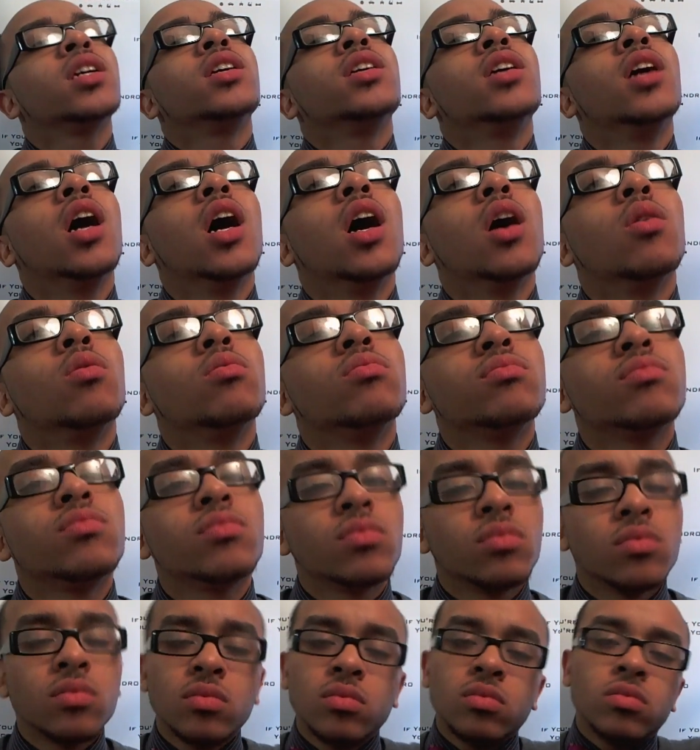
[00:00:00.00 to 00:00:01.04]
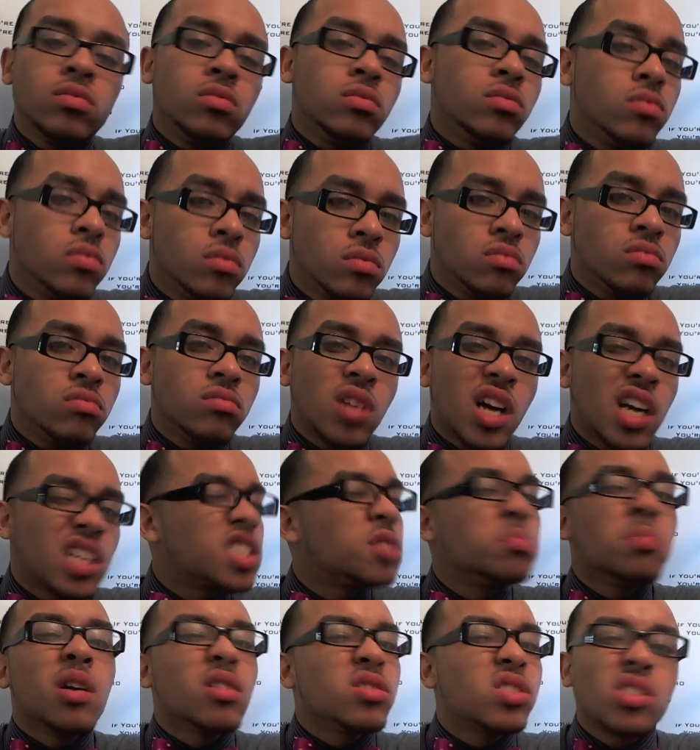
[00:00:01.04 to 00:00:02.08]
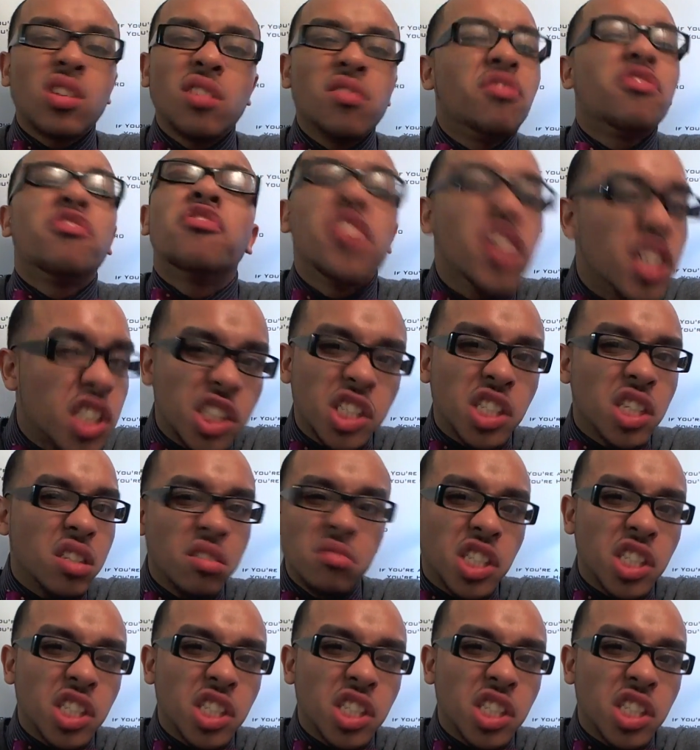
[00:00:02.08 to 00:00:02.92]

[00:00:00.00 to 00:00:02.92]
Yo, I smell something fishy.